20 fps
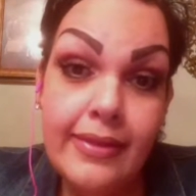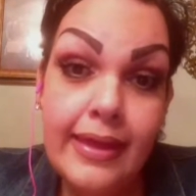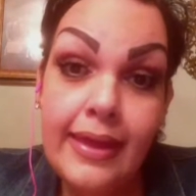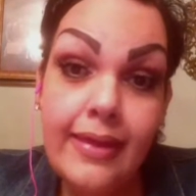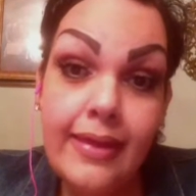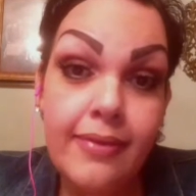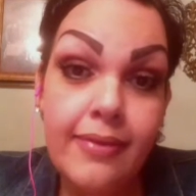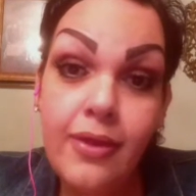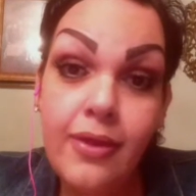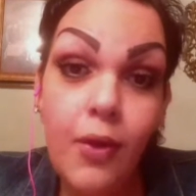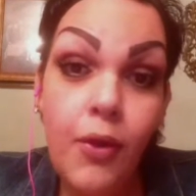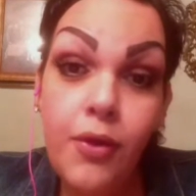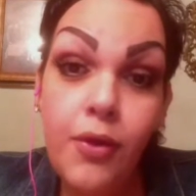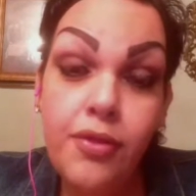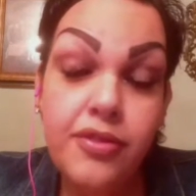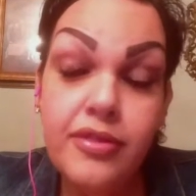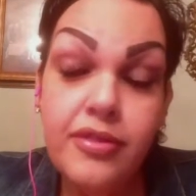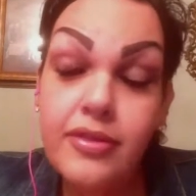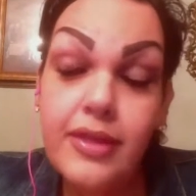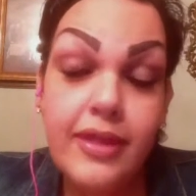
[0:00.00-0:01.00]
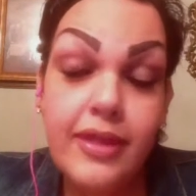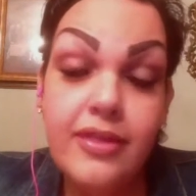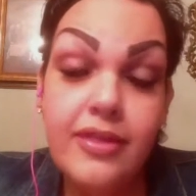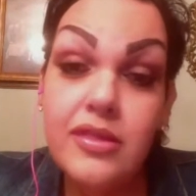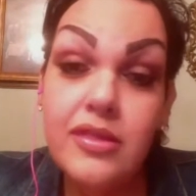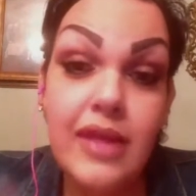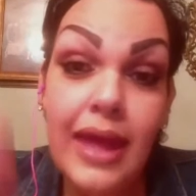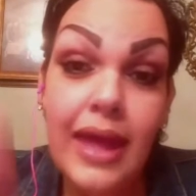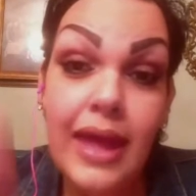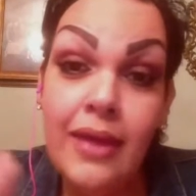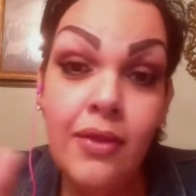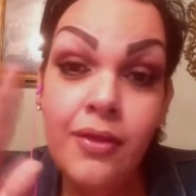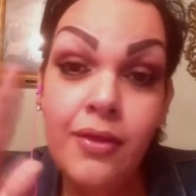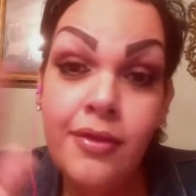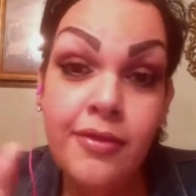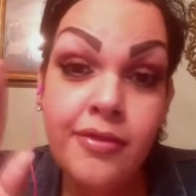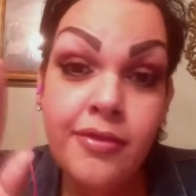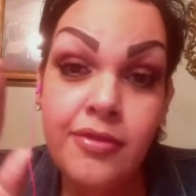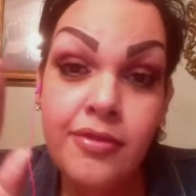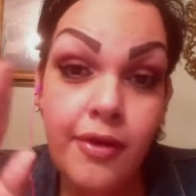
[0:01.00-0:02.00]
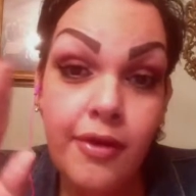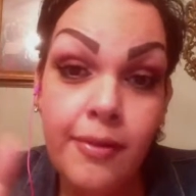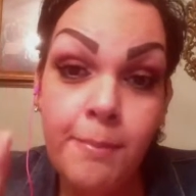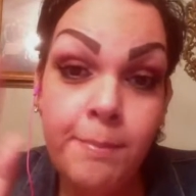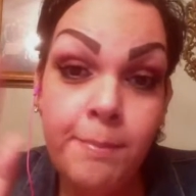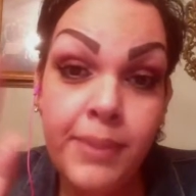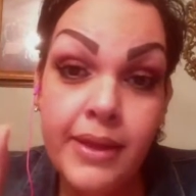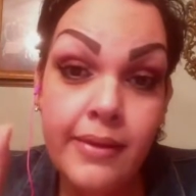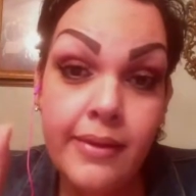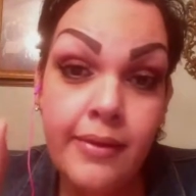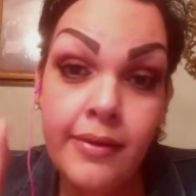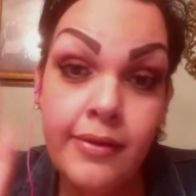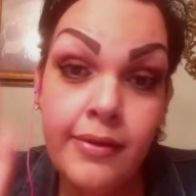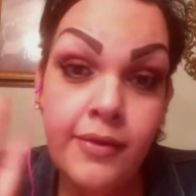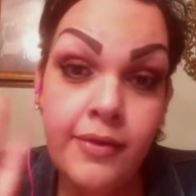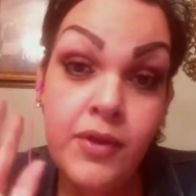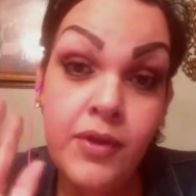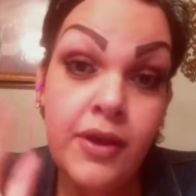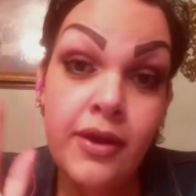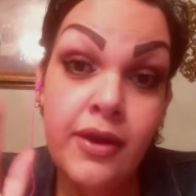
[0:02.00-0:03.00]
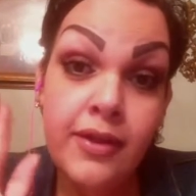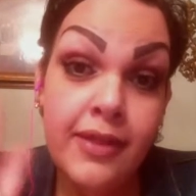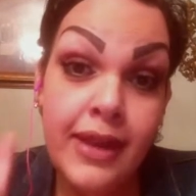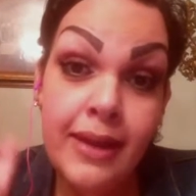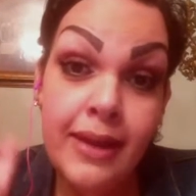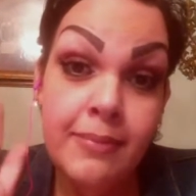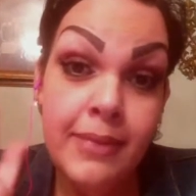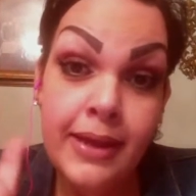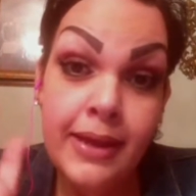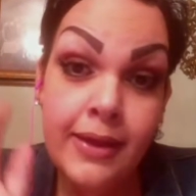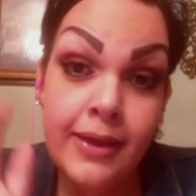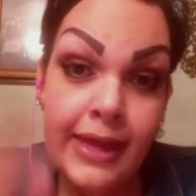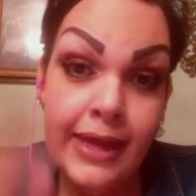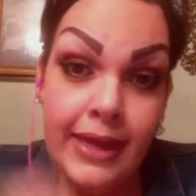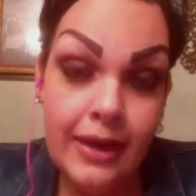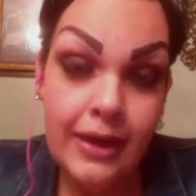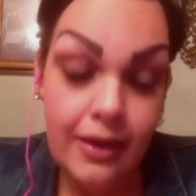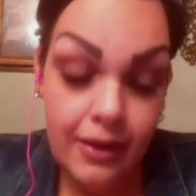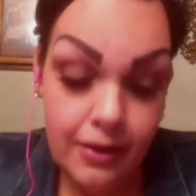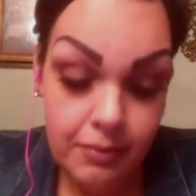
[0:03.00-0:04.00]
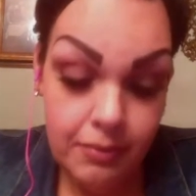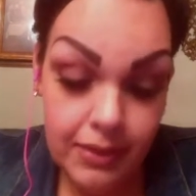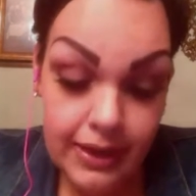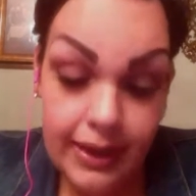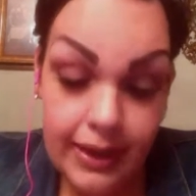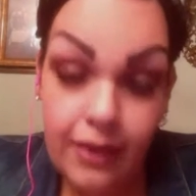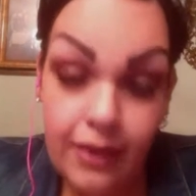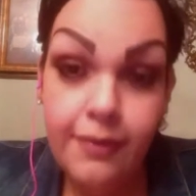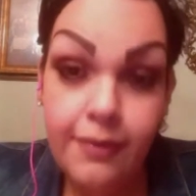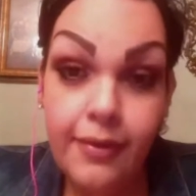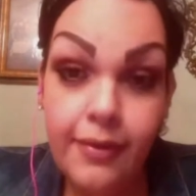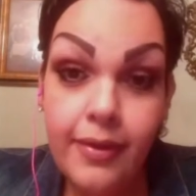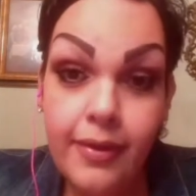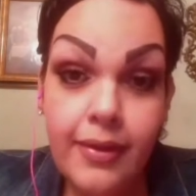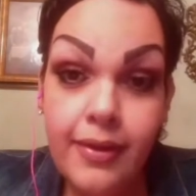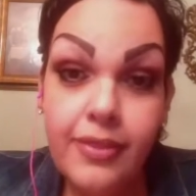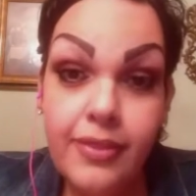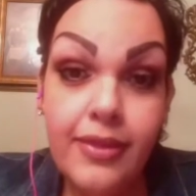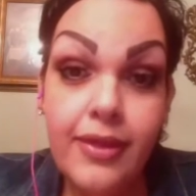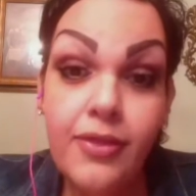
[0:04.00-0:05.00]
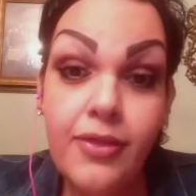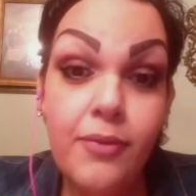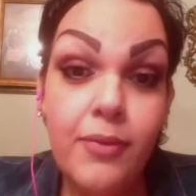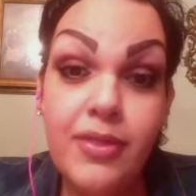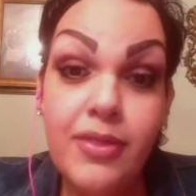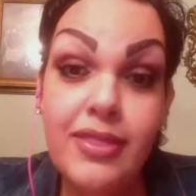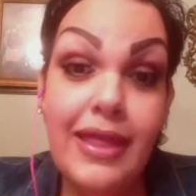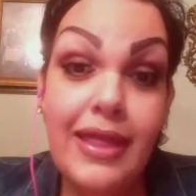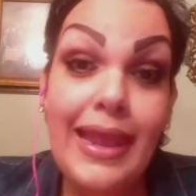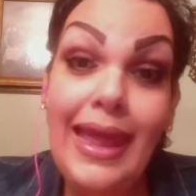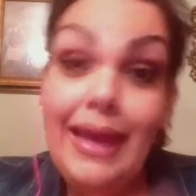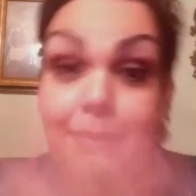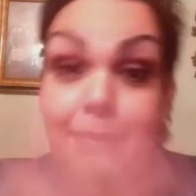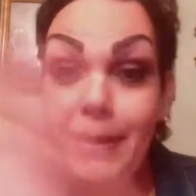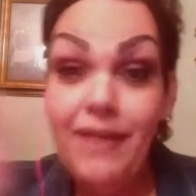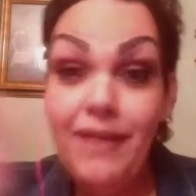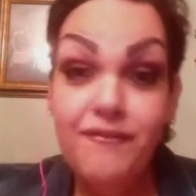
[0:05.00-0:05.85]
that the whole scales are butthurt over here that I'm not getting on them, and now the other ones are like,